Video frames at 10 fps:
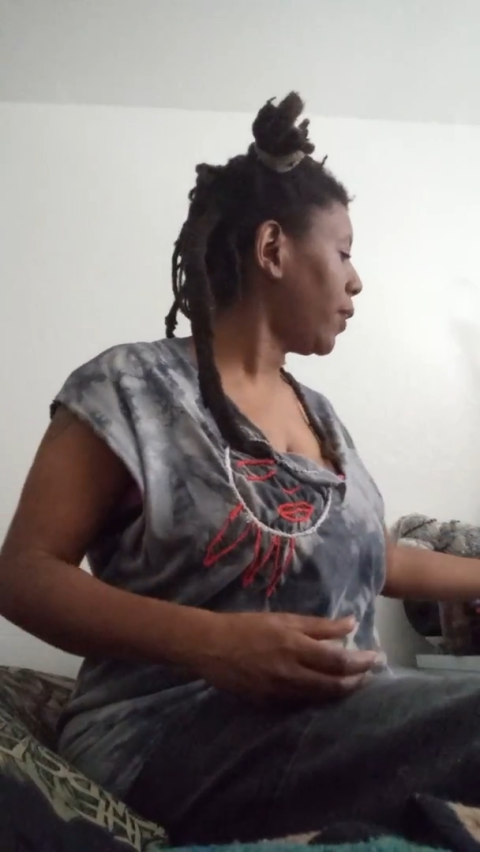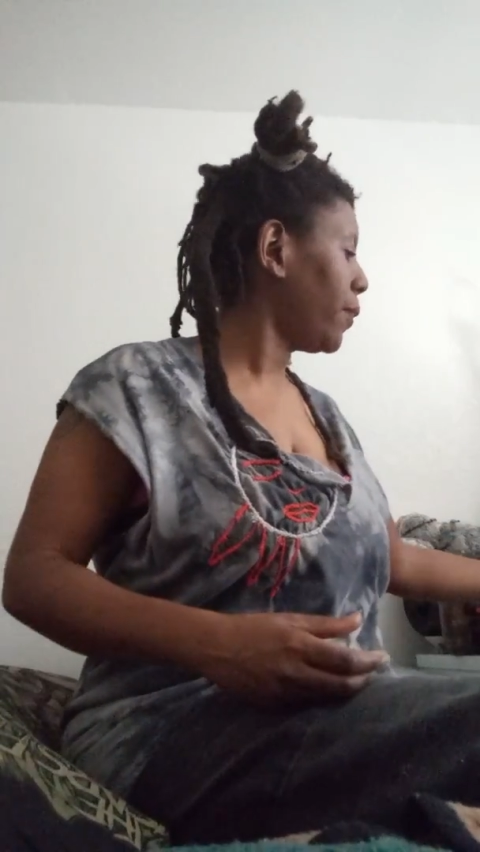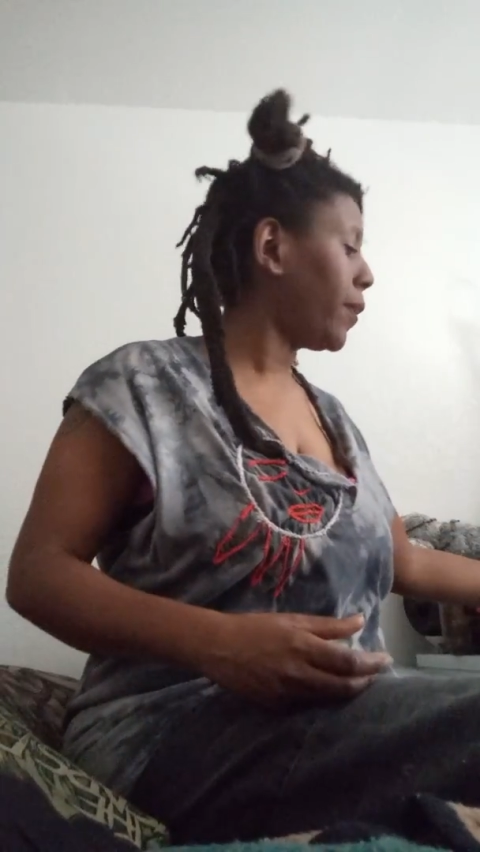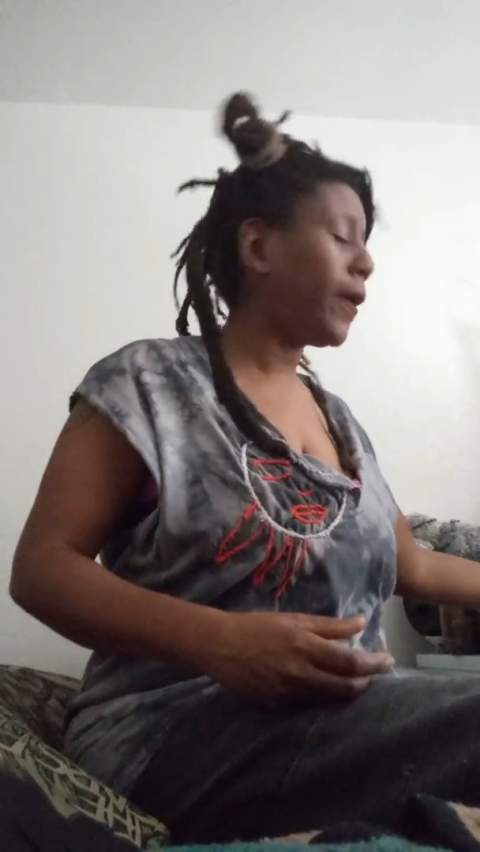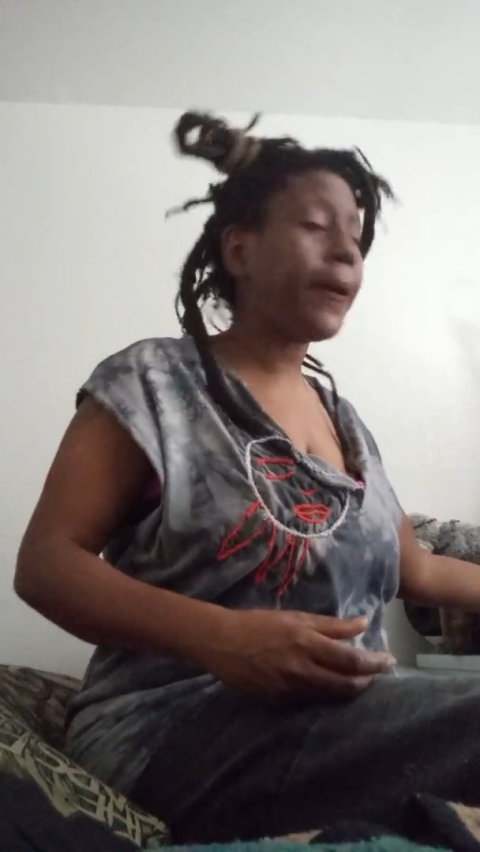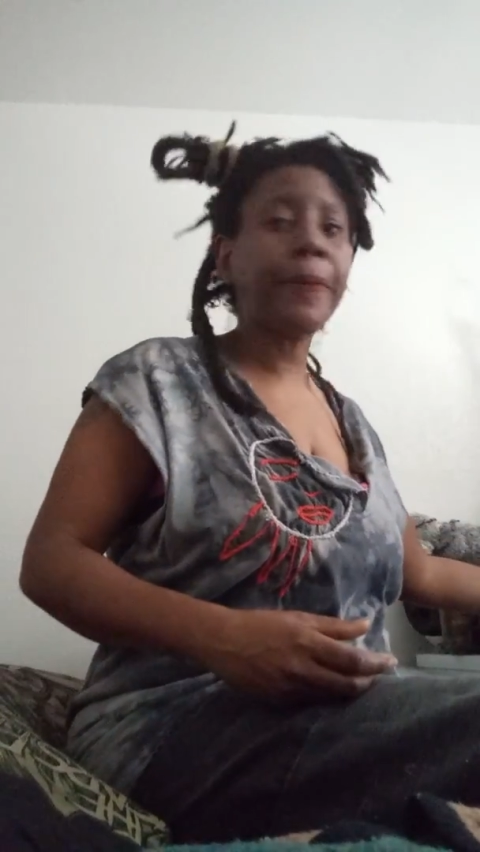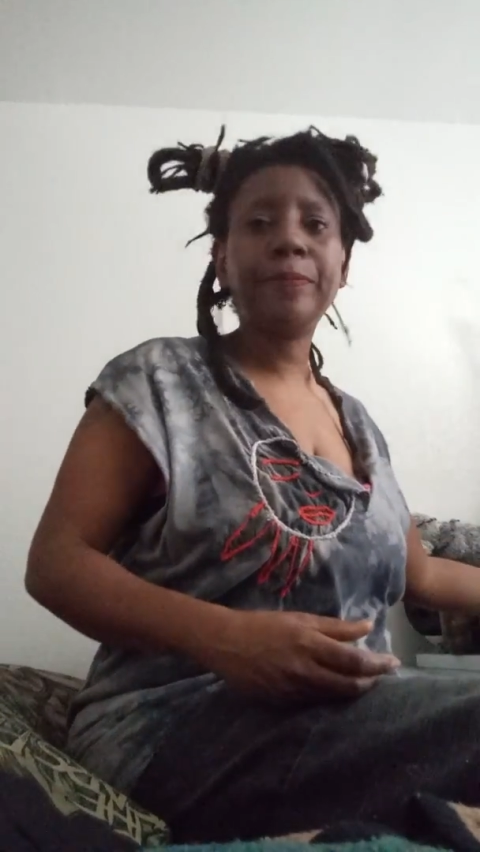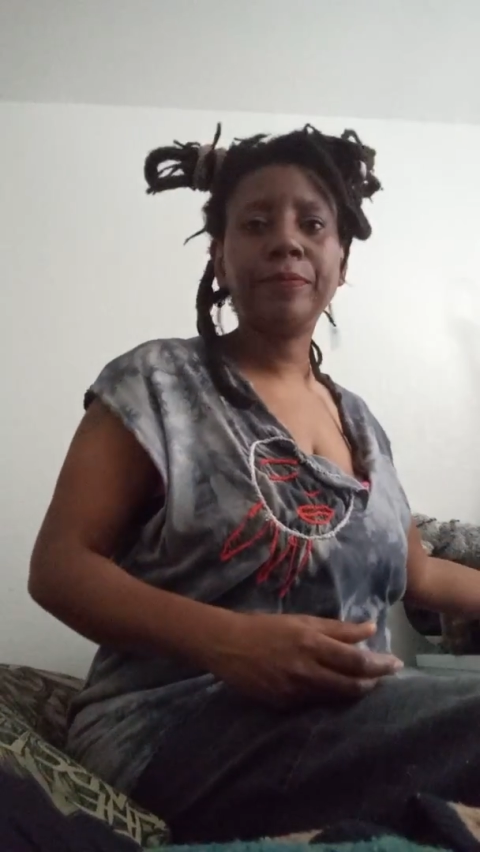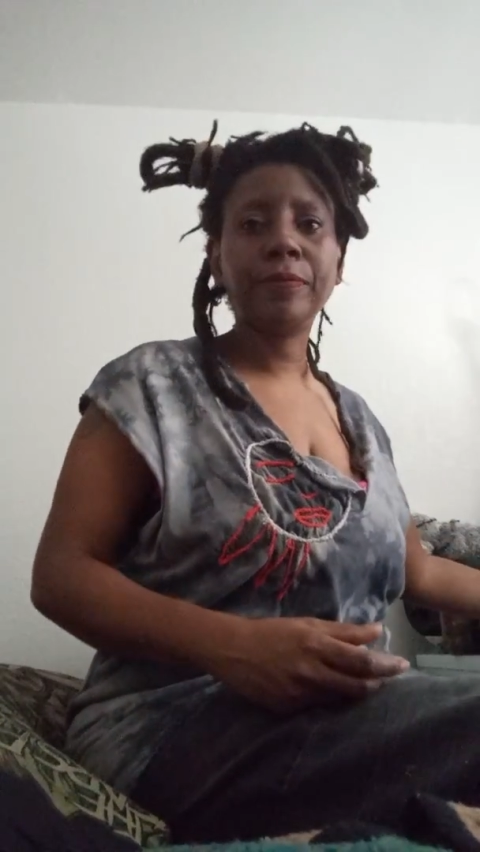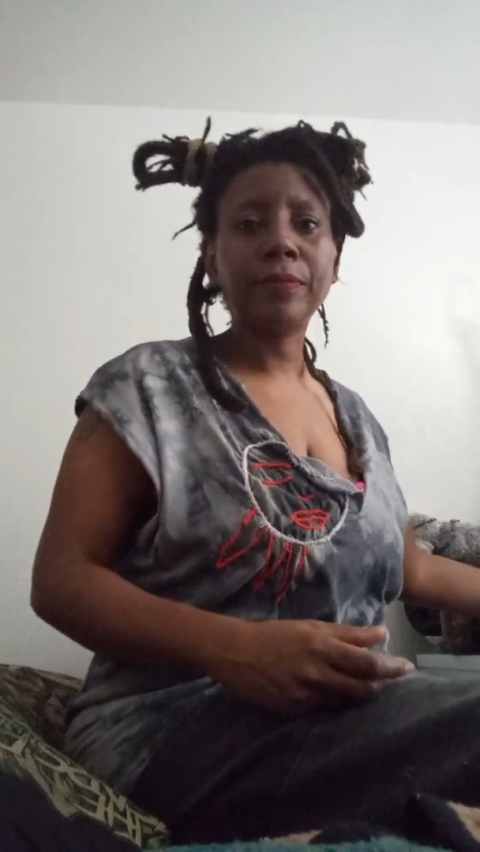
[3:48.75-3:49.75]
Alright.
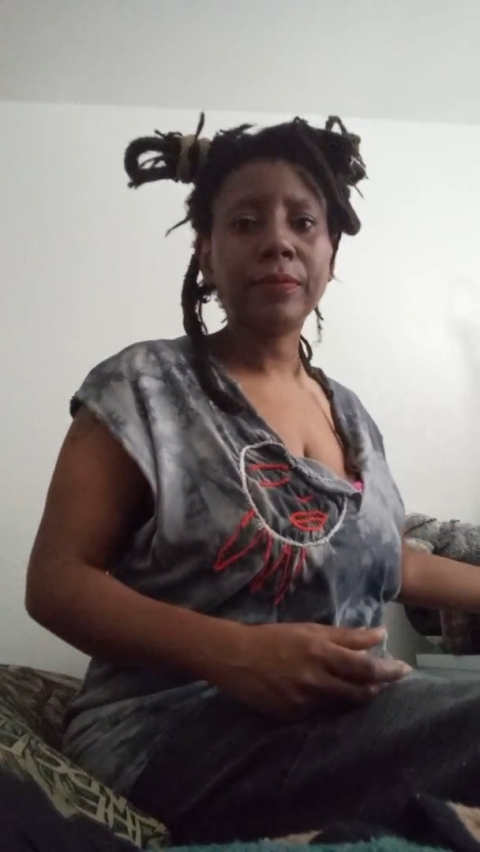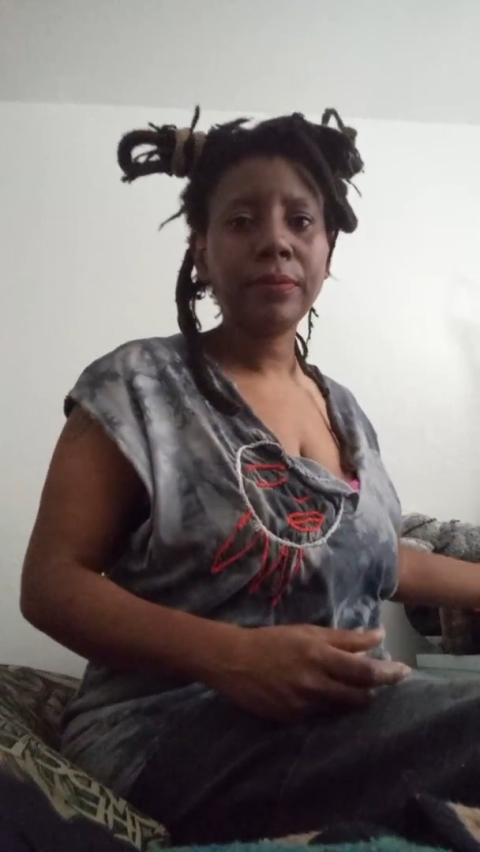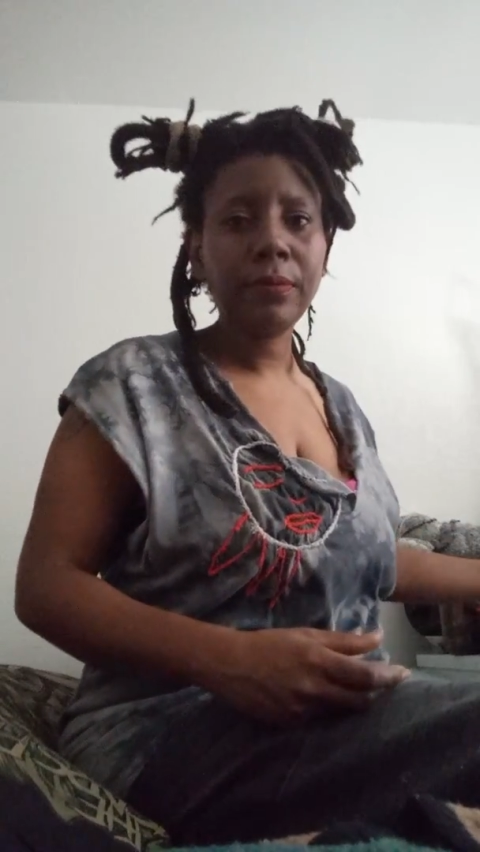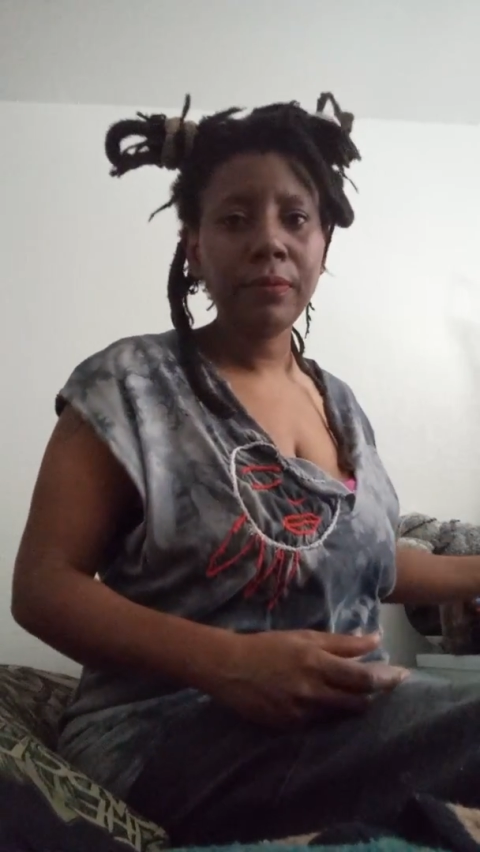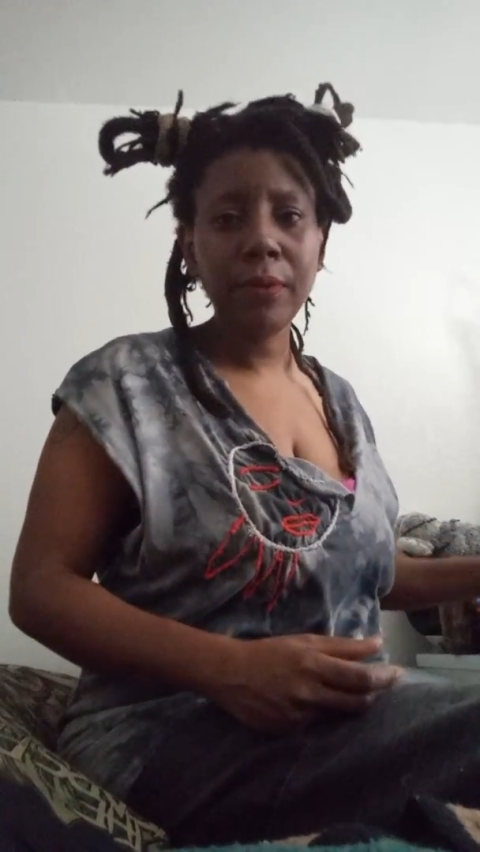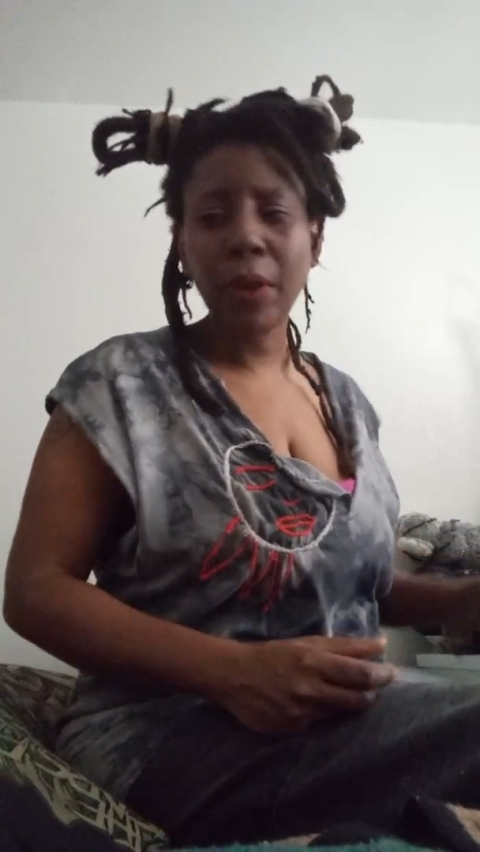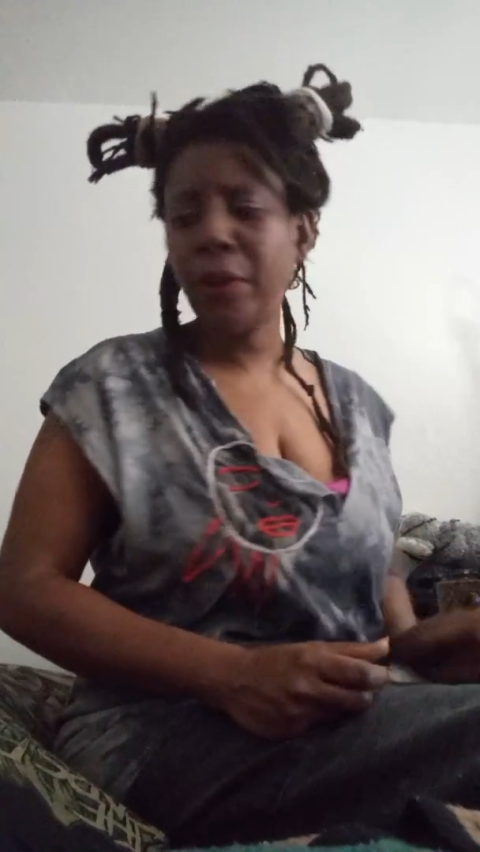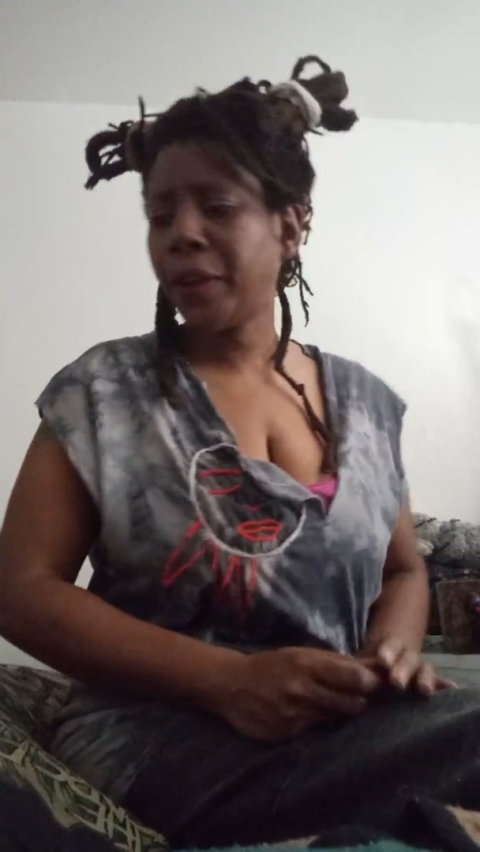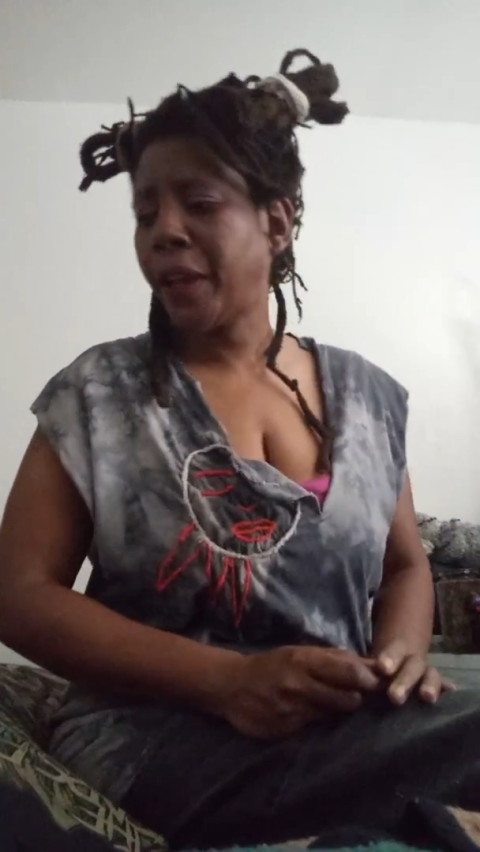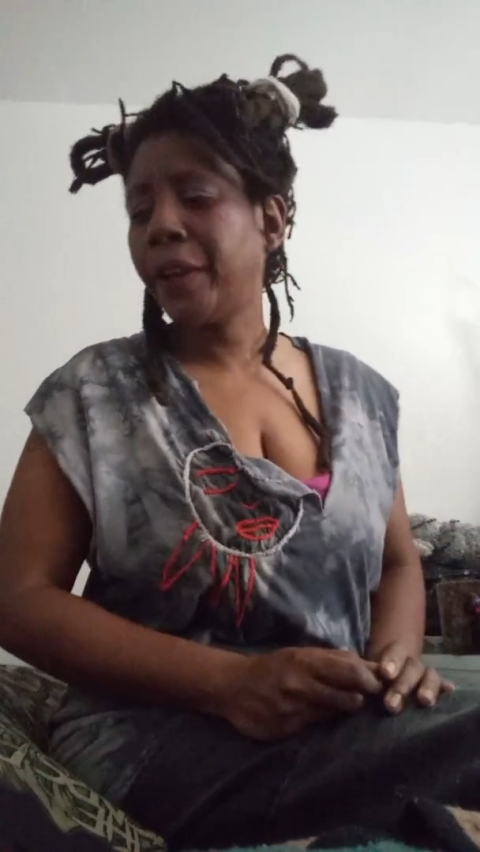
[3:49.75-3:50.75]

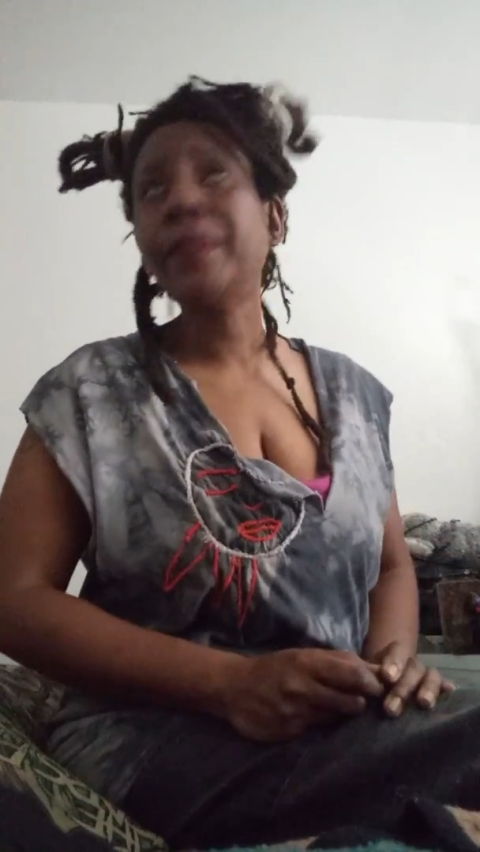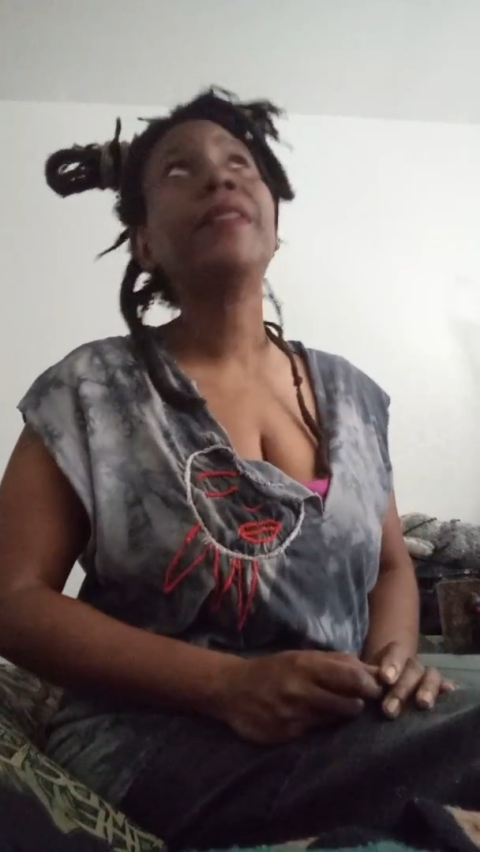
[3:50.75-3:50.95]
Okay.